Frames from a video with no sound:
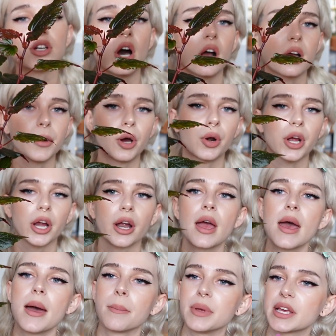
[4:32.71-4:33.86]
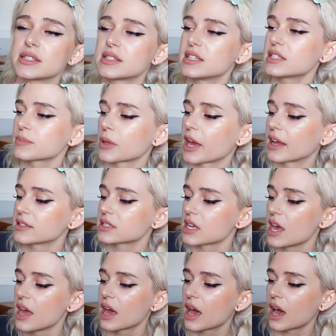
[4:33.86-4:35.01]
talk about her because this plant
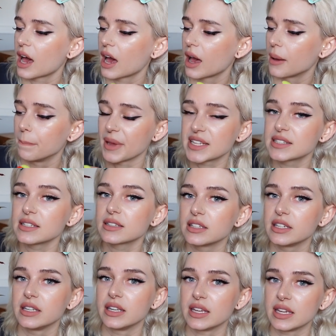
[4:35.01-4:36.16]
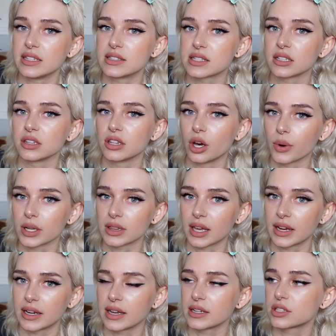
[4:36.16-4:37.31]
basically needs lower
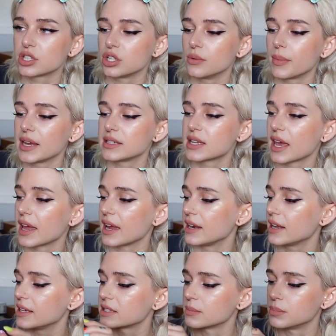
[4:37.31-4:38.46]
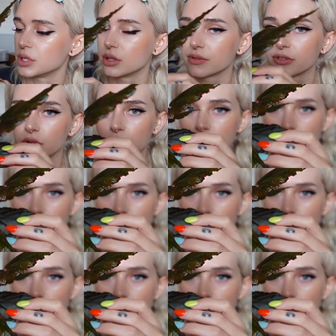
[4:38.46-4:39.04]
lighting to maintain its beautiful